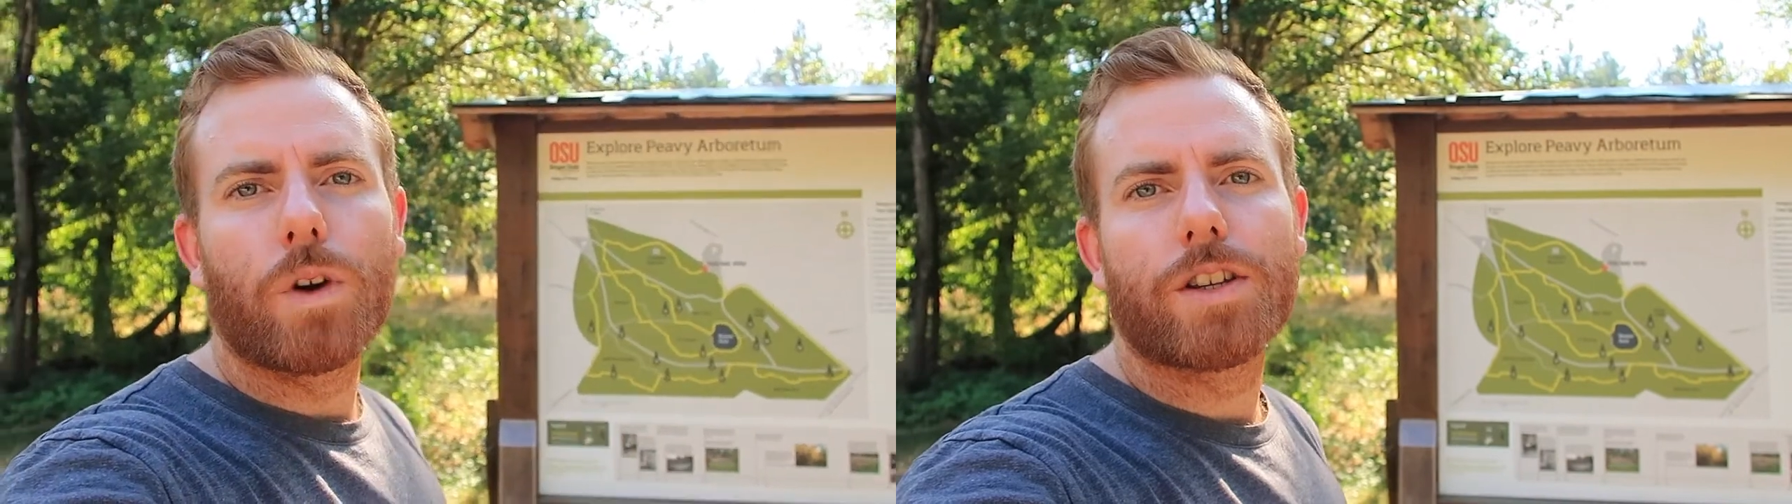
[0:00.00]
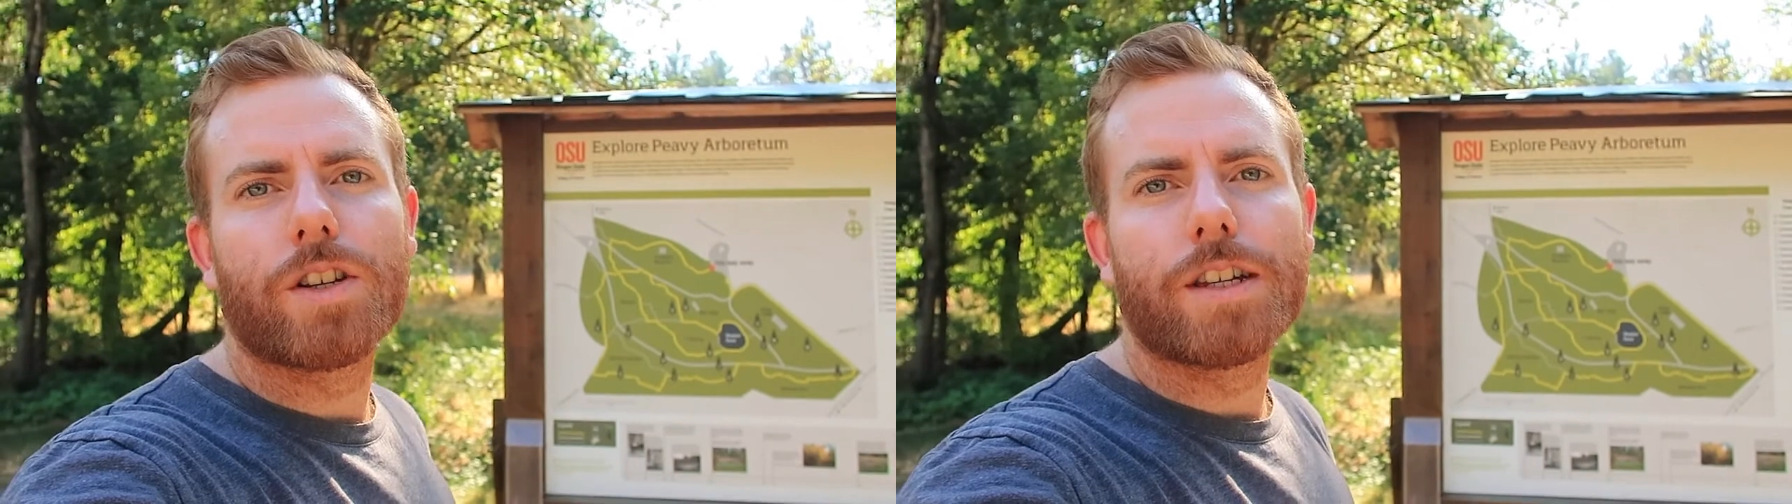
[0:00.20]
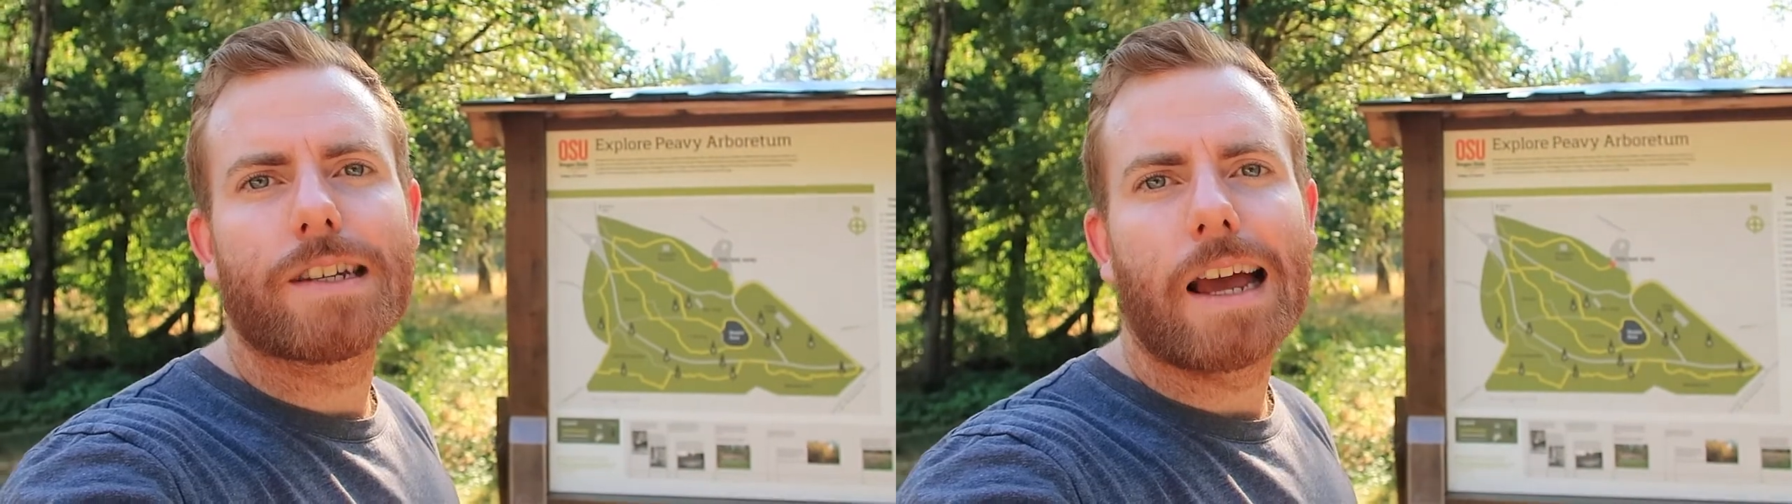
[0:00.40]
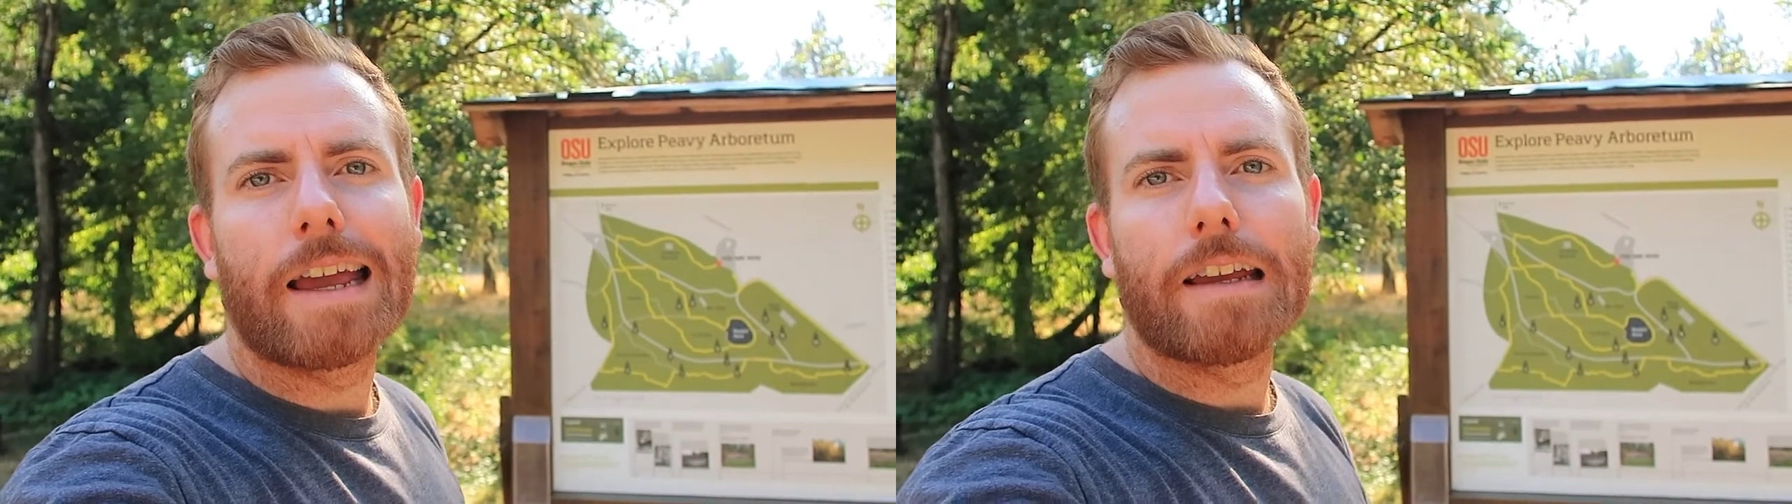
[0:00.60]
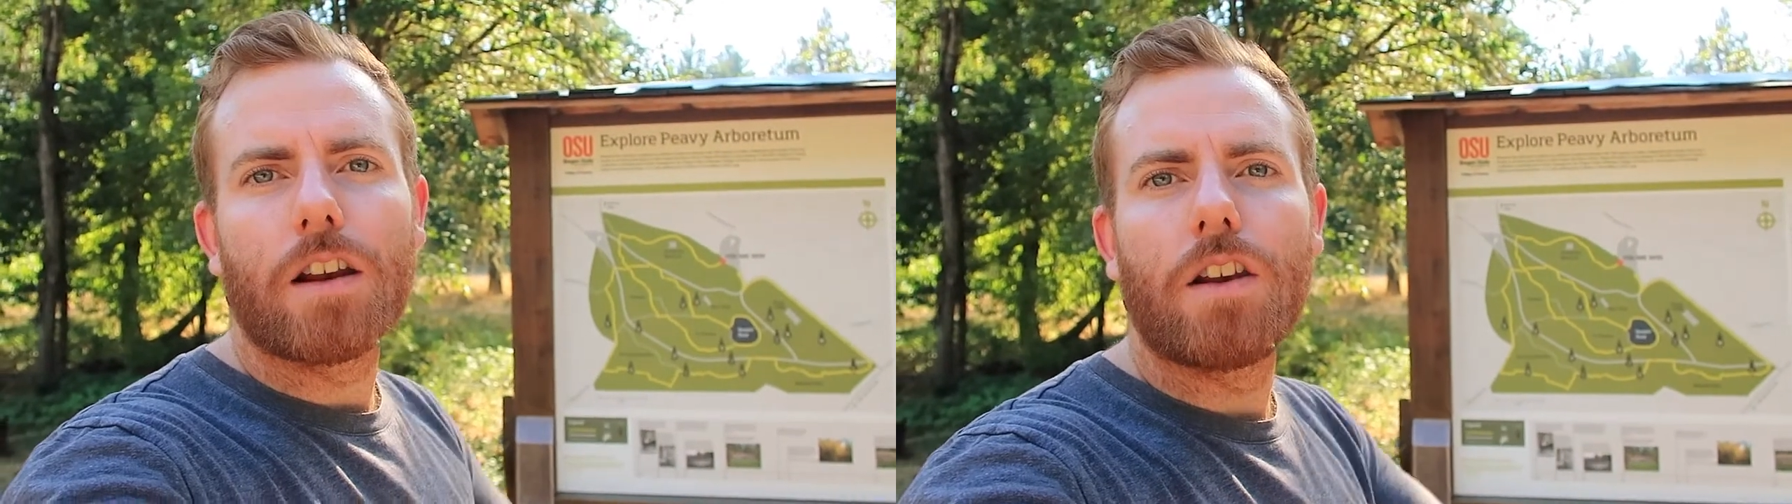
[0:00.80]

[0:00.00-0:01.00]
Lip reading: which is a